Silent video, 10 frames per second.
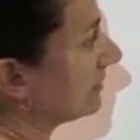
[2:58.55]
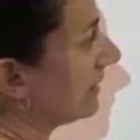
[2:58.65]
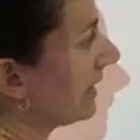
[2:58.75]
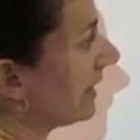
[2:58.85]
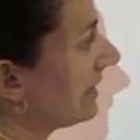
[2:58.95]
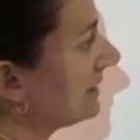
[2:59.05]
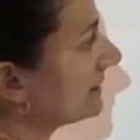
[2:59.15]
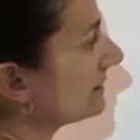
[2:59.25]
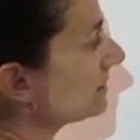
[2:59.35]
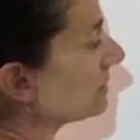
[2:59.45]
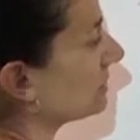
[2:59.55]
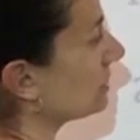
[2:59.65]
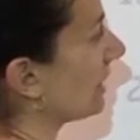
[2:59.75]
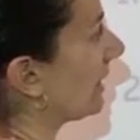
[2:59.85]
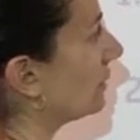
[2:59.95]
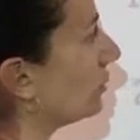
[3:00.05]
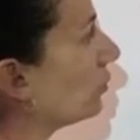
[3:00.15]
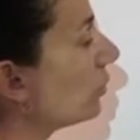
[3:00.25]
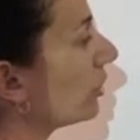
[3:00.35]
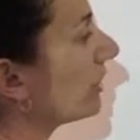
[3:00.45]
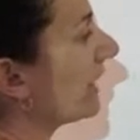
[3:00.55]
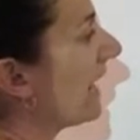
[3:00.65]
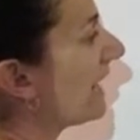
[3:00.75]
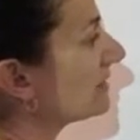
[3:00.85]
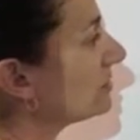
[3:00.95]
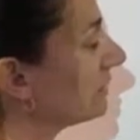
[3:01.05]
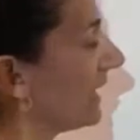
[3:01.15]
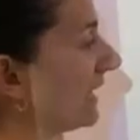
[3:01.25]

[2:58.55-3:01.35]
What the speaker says: Okay? Check your work and your